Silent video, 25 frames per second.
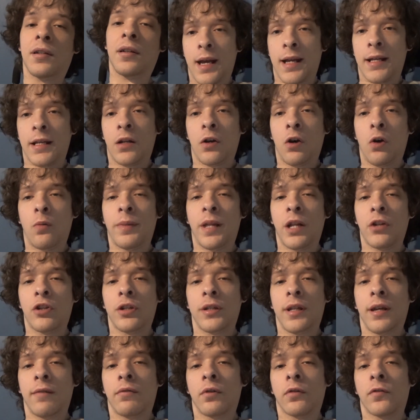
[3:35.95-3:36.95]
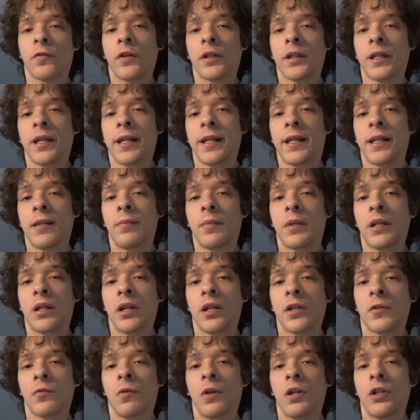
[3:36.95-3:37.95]
And I hope that you never forget it
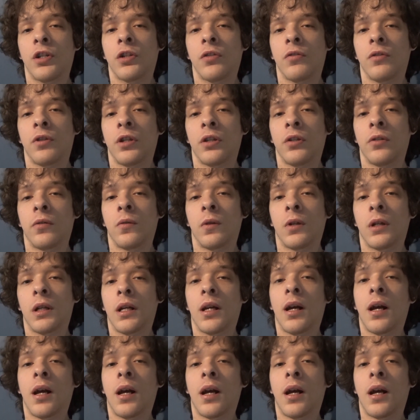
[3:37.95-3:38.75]
because once you do,